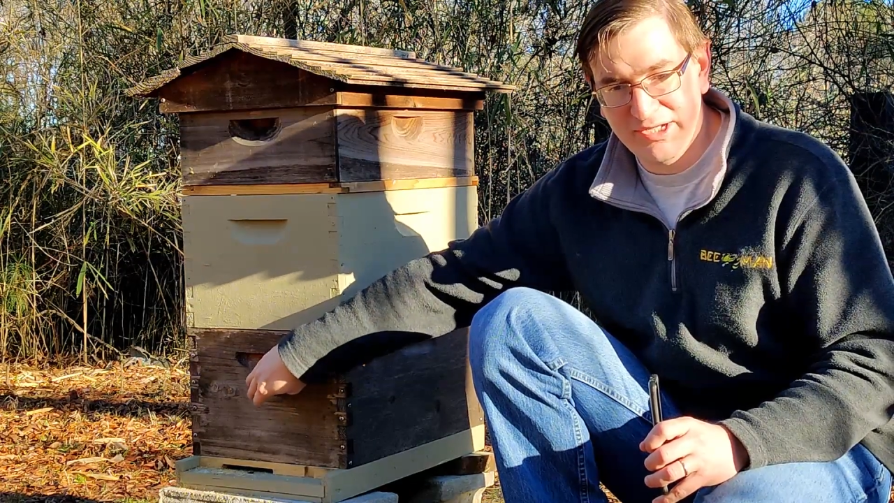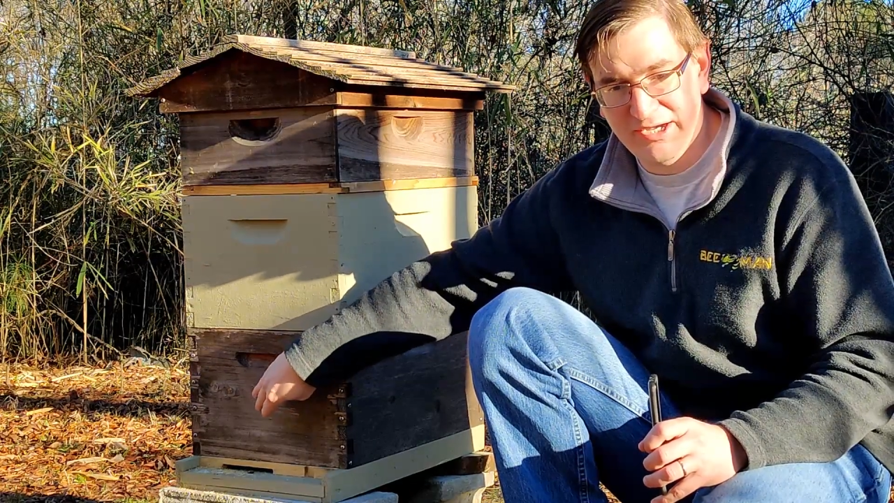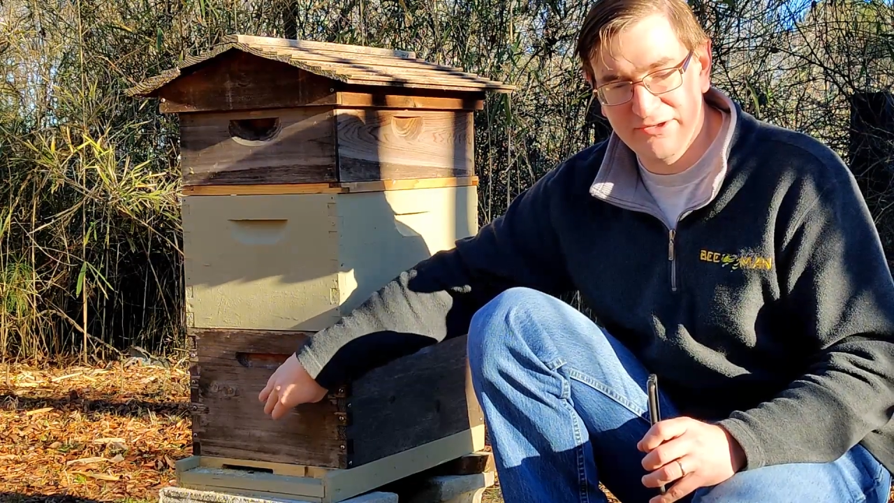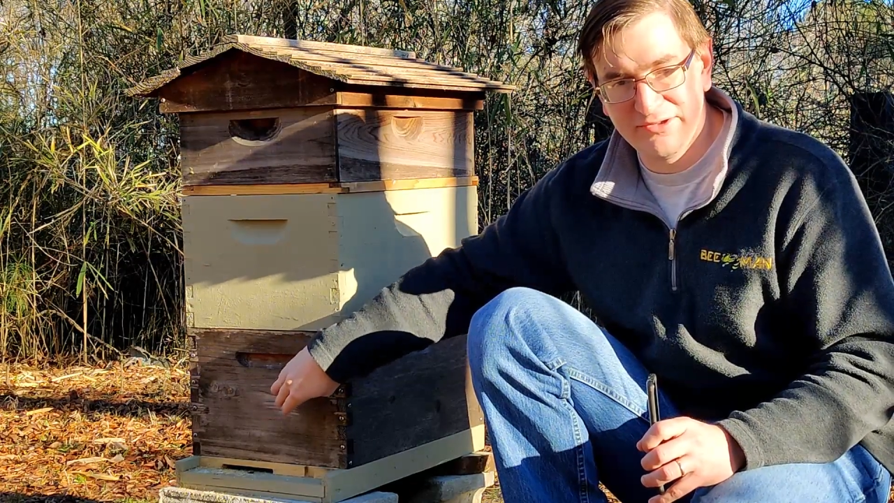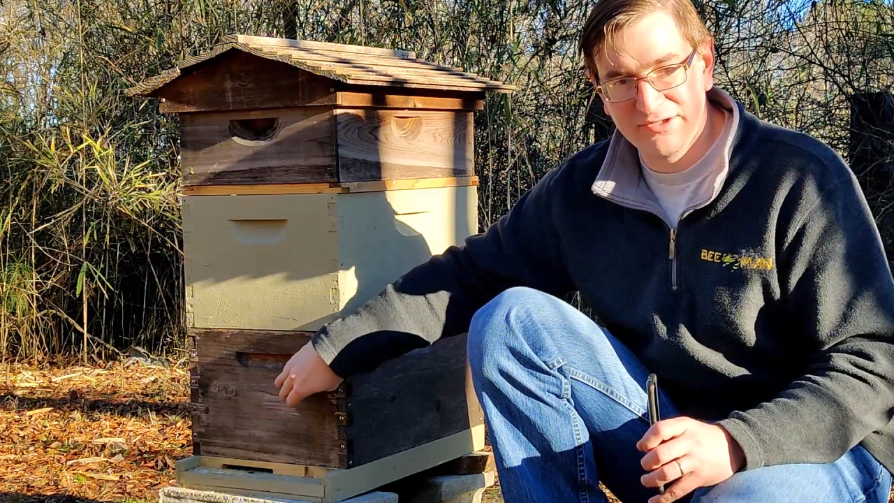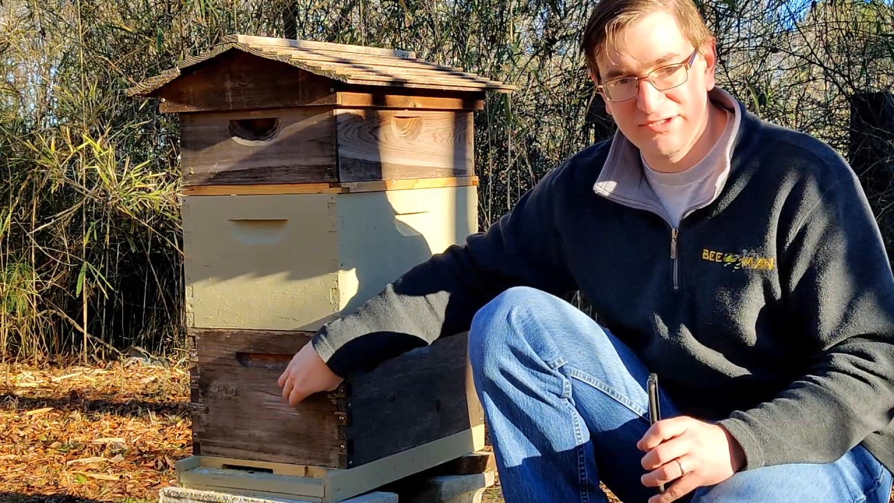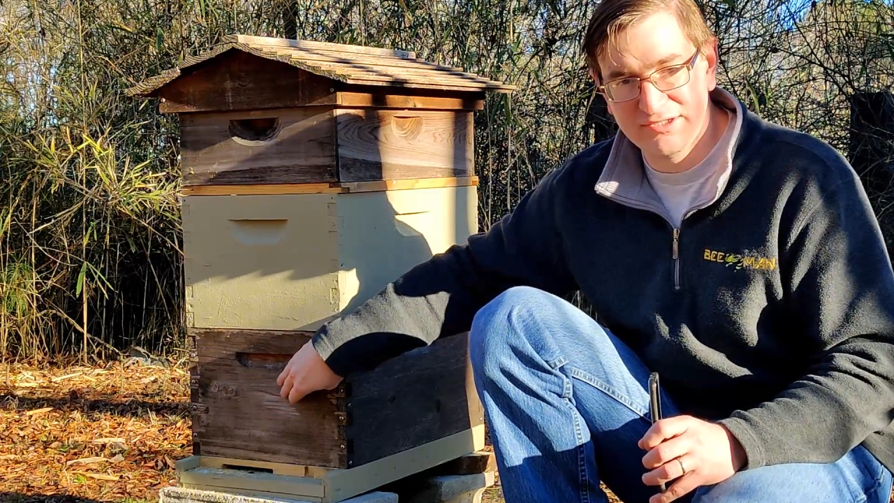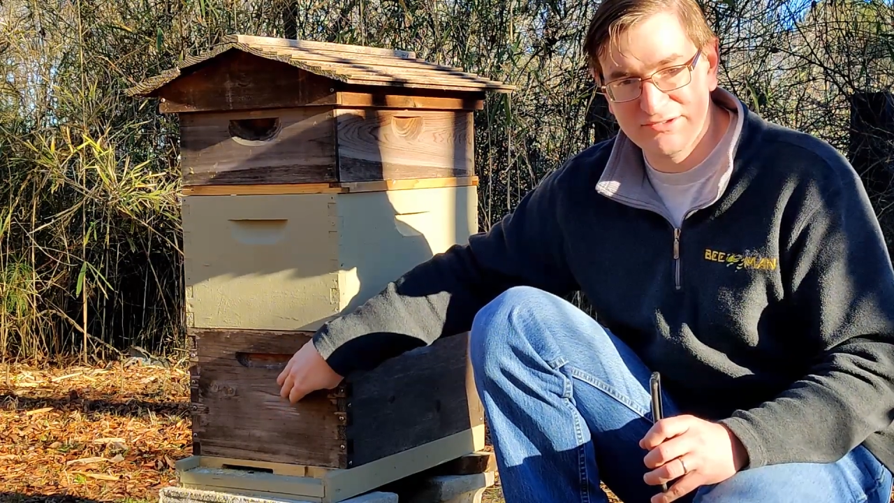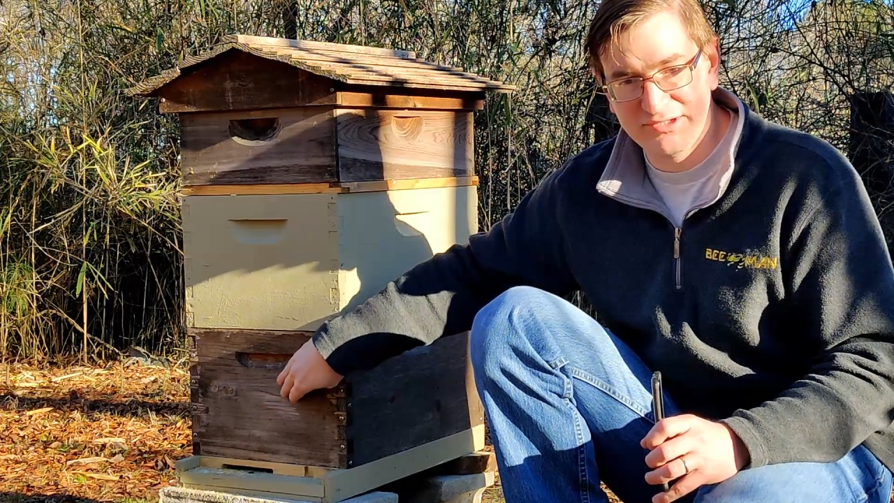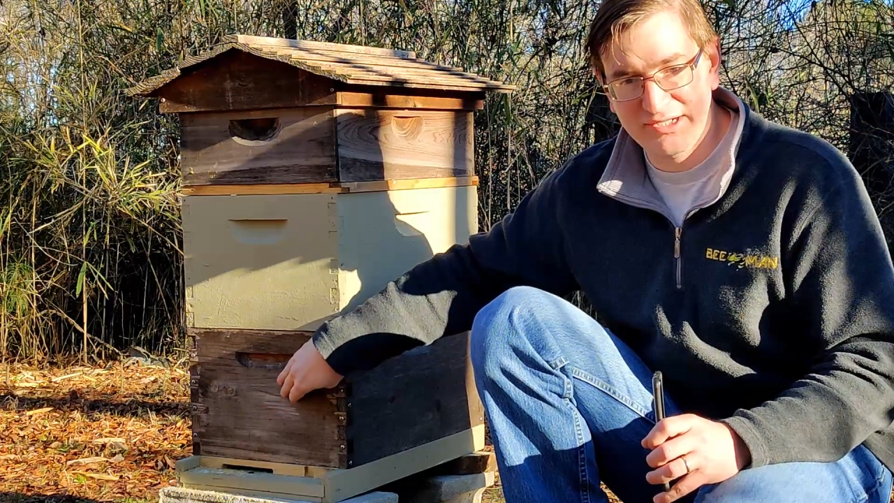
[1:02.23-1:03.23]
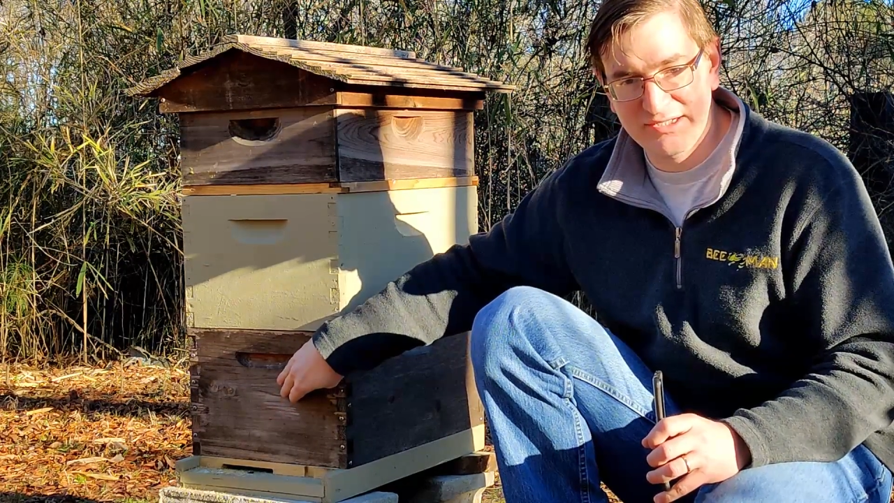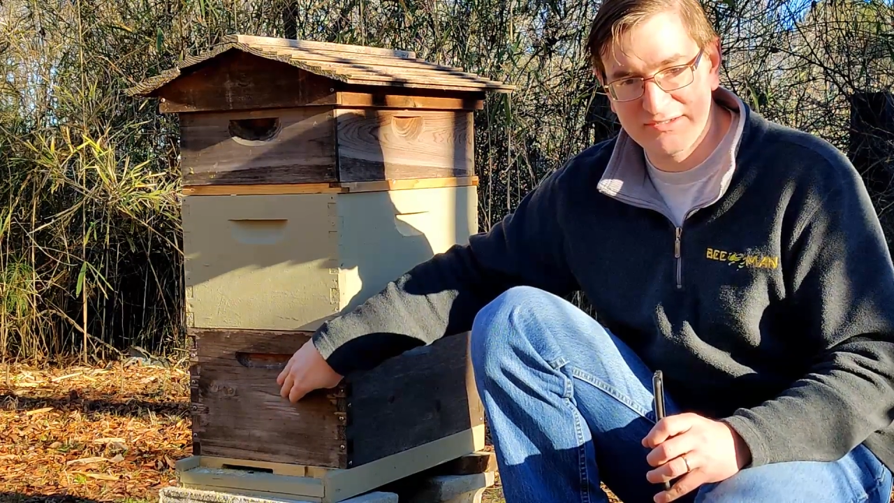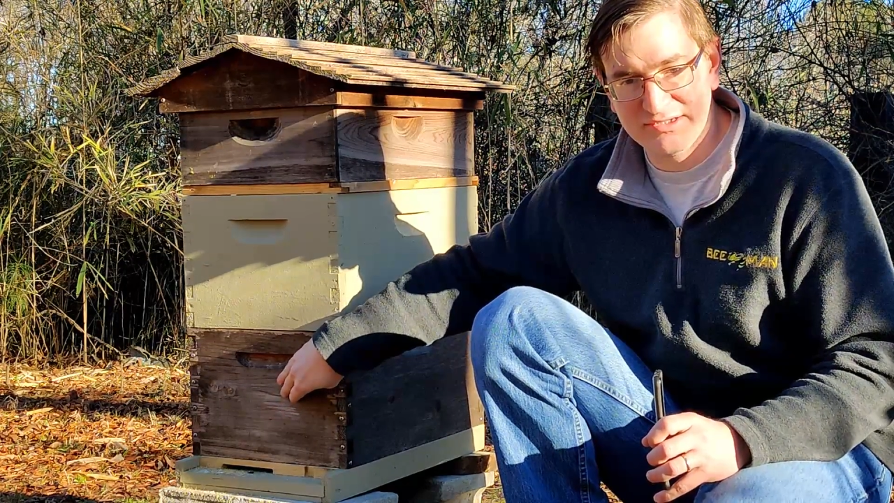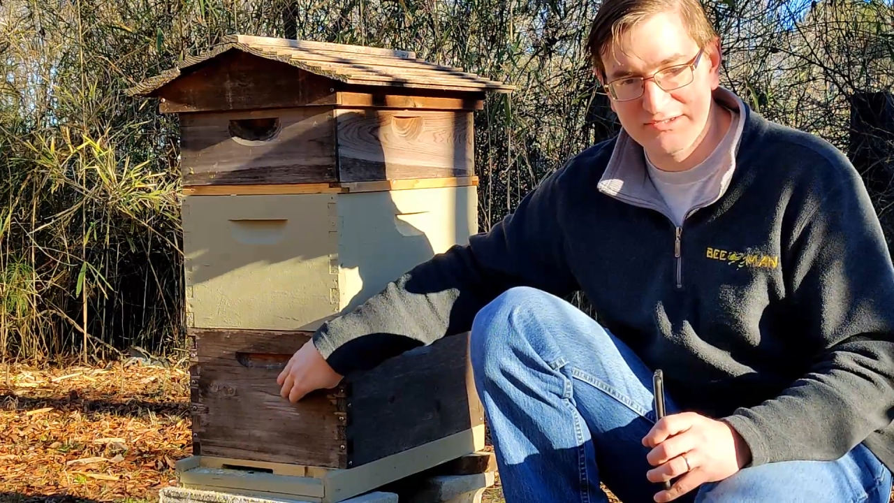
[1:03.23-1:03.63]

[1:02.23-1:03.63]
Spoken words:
tighter the cluster gets,